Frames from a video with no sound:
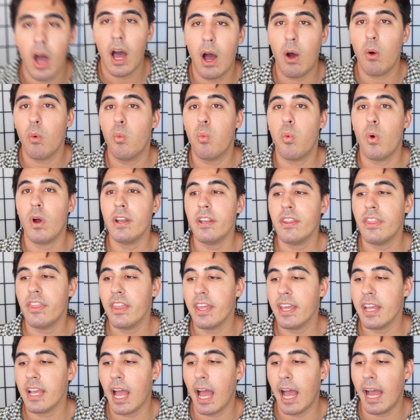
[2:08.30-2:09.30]
Uh, one
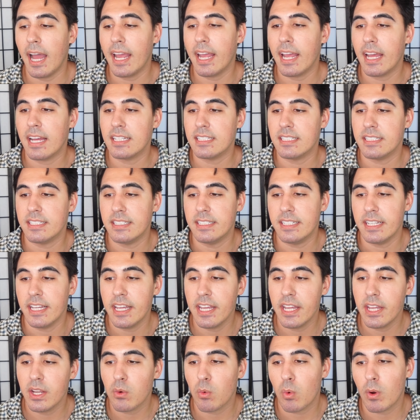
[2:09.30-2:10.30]
thing I
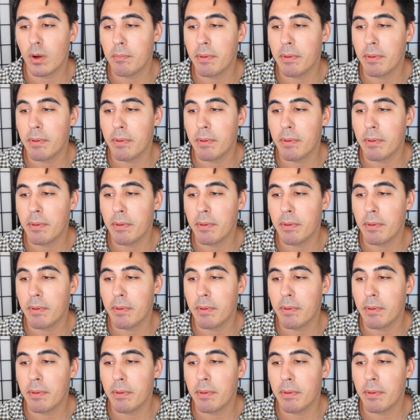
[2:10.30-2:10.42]
did want